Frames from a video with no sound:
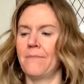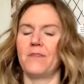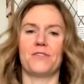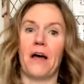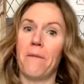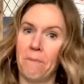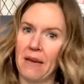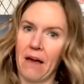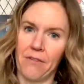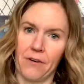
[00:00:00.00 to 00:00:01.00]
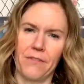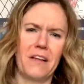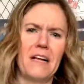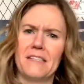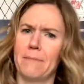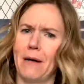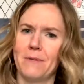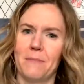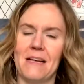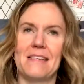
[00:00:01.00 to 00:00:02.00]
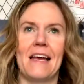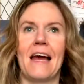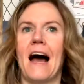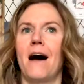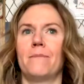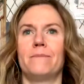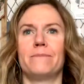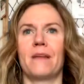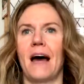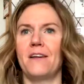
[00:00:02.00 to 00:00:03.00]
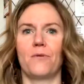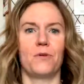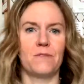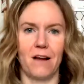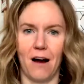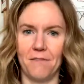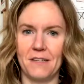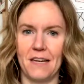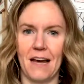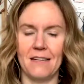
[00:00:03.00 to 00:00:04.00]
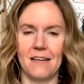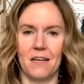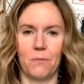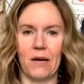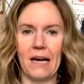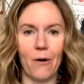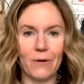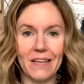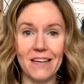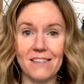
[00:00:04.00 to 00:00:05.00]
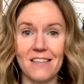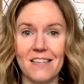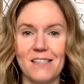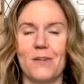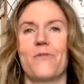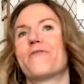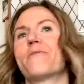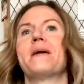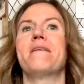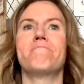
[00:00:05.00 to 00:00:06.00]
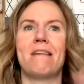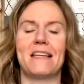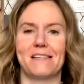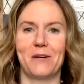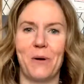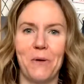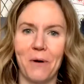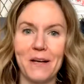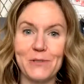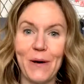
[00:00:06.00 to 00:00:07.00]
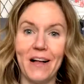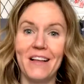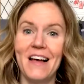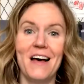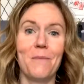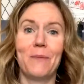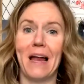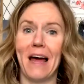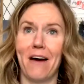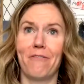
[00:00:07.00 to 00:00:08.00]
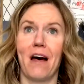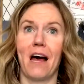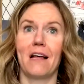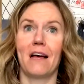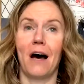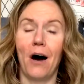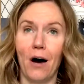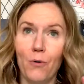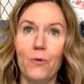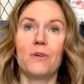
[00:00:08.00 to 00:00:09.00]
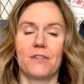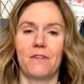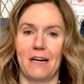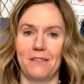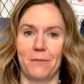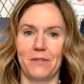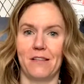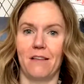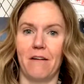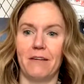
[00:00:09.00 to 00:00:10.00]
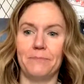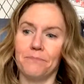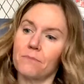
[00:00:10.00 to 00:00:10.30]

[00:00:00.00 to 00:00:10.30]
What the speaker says: There's many other. The cleansing balm's amazing. I don't use it often. I tend to break out really easily. So for me, that doesn't quite work as well. But I have oodles of customers that love it.